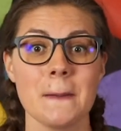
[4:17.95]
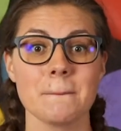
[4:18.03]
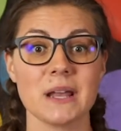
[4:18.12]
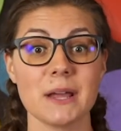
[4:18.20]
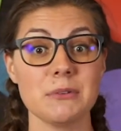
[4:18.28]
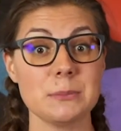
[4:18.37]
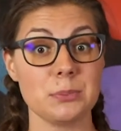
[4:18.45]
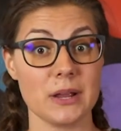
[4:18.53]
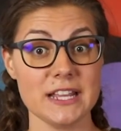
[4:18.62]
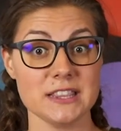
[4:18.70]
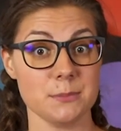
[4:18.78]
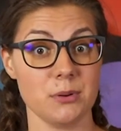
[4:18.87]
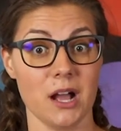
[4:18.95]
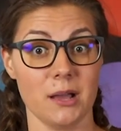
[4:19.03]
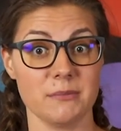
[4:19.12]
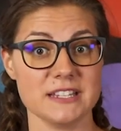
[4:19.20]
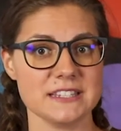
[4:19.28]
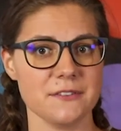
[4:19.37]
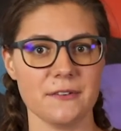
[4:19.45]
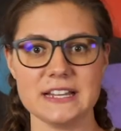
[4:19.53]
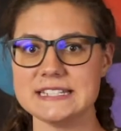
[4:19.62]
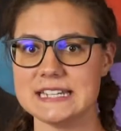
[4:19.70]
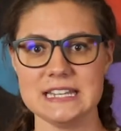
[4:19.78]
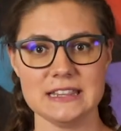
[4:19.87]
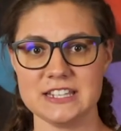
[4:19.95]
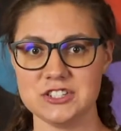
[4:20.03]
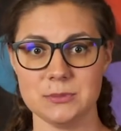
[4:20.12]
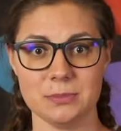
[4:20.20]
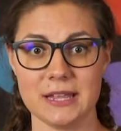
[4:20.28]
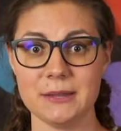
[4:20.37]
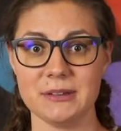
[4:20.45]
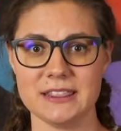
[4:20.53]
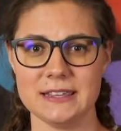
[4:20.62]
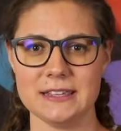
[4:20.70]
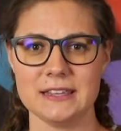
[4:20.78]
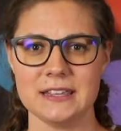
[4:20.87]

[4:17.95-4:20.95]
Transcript: But I would break the promise if I didn't let you play with it.